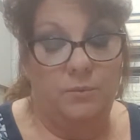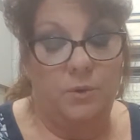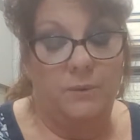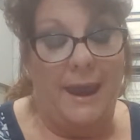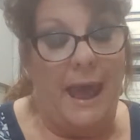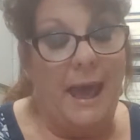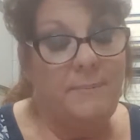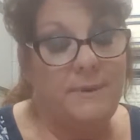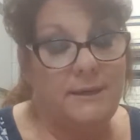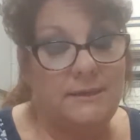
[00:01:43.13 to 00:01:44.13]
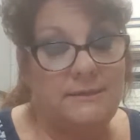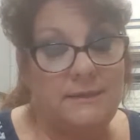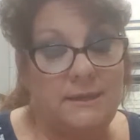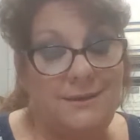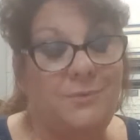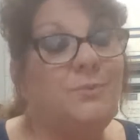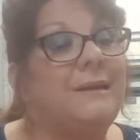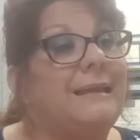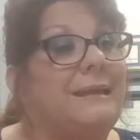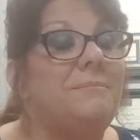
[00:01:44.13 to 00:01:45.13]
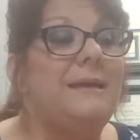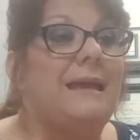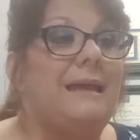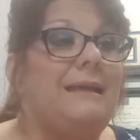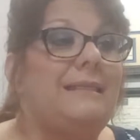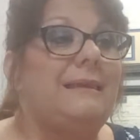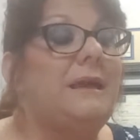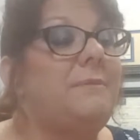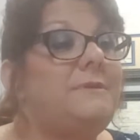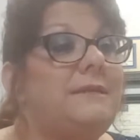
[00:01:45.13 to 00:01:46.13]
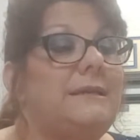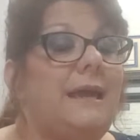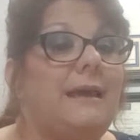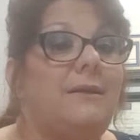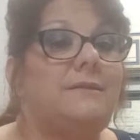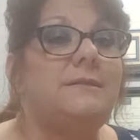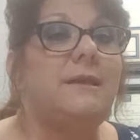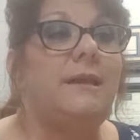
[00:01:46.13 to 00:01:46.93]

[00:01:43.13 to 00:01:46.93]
what would happen is that it would eliminate the ups and downs